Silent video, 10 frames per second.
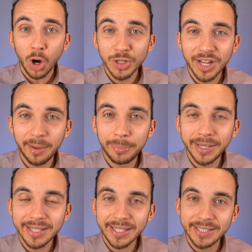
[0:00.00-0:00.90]
Our top
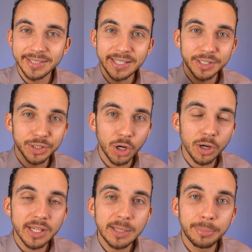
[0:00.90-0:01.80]
pick is the
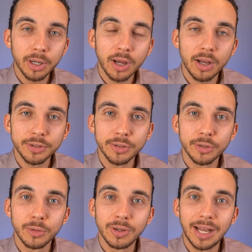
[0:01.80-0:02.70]
Starkey
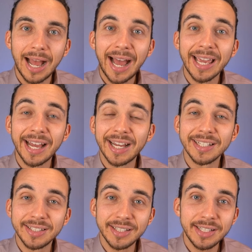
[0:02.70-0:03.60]
Picasso
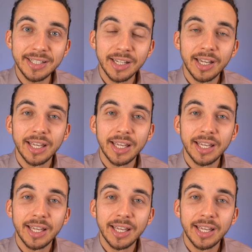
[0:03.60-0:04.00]
IIC